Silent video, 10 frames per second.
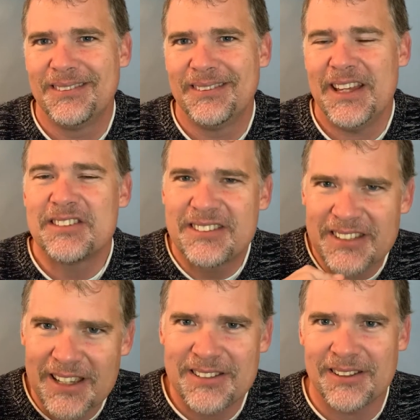It's
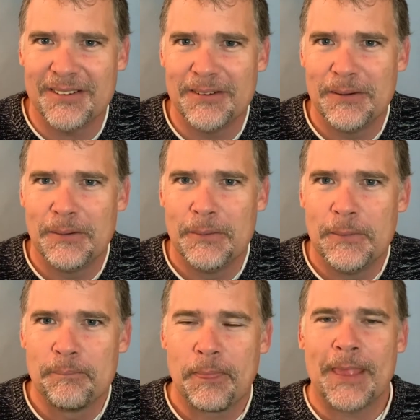Satan.
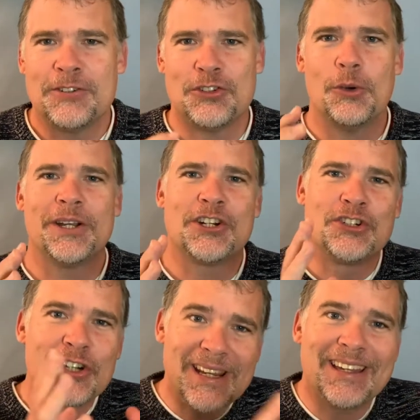So a
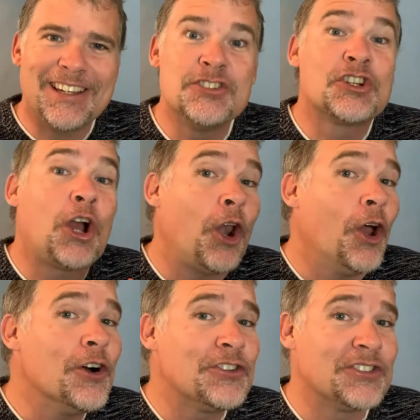critic is
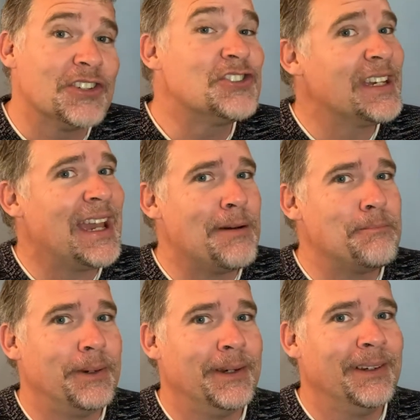closer to
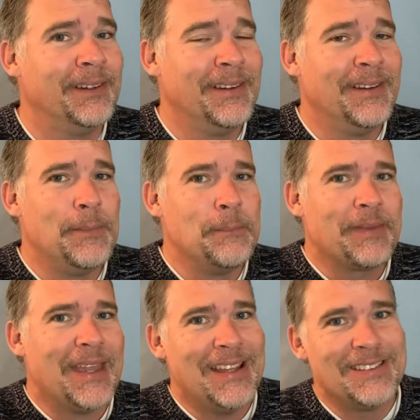camping
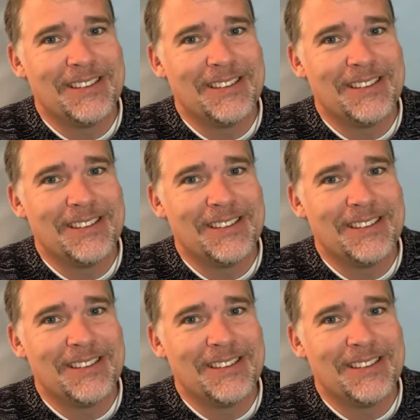in the